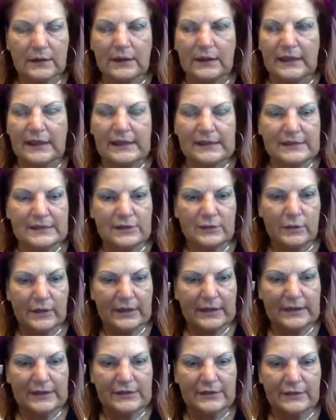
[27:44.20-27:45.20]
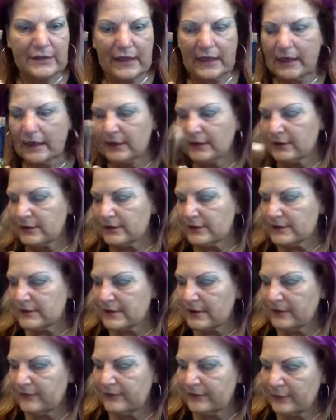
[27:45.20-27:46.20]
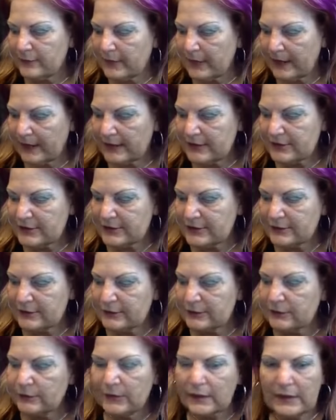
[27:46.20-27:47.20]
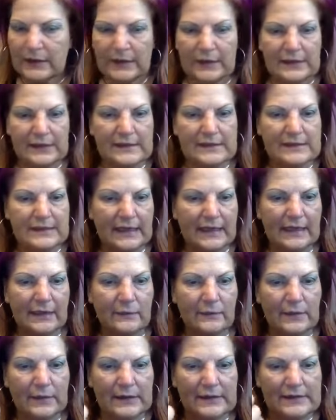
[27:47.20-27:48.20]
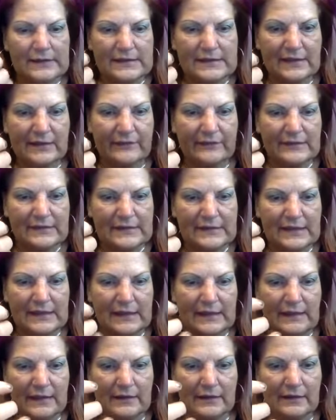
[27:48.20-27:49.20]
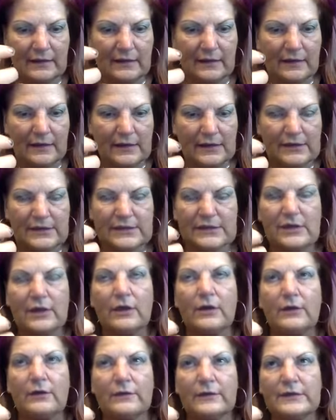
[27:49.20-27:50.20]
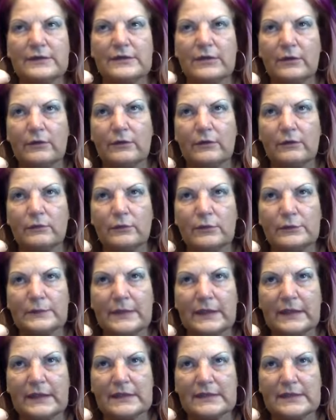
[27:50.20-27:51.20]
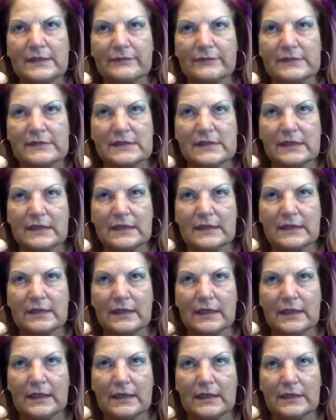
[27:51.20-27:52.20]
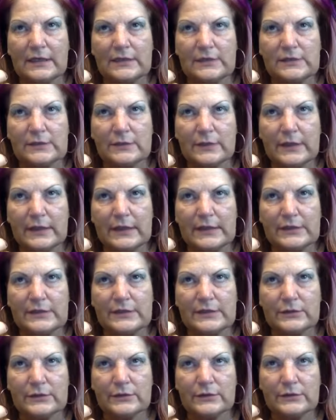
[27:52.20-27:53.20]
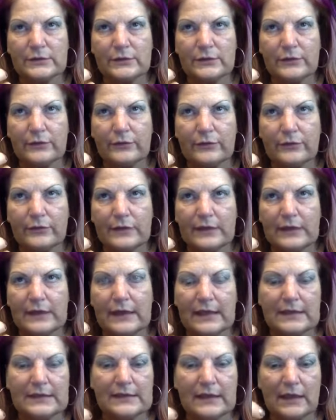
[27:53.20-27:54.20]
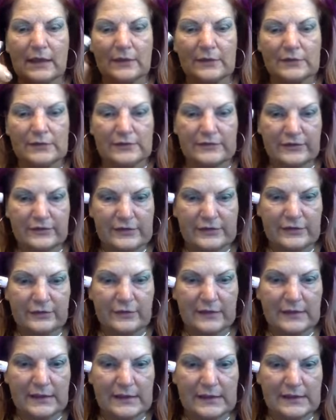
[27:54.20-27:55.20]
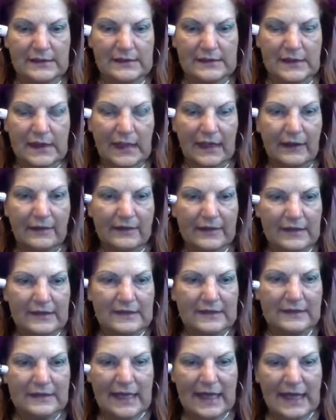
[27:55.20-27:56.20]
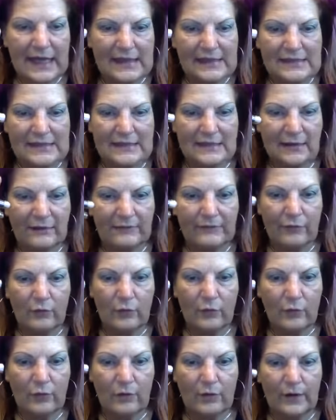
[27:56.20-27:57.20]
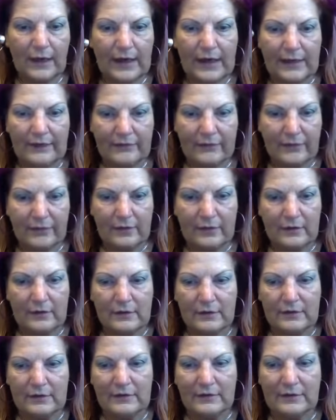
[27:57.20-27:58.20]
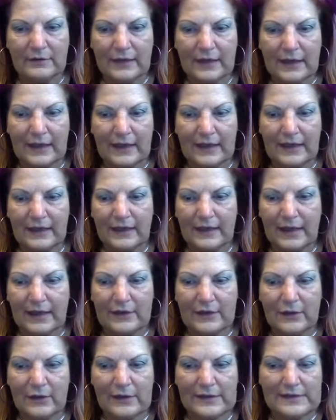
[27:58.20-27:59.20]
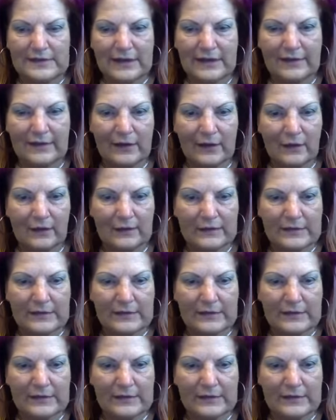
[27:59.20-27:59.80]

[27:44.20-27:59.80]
it's $22. If you buy two, the second one is $17. So the total would be $17 and $22, $39 for two of these. These last forever. Okay, I know I say that all the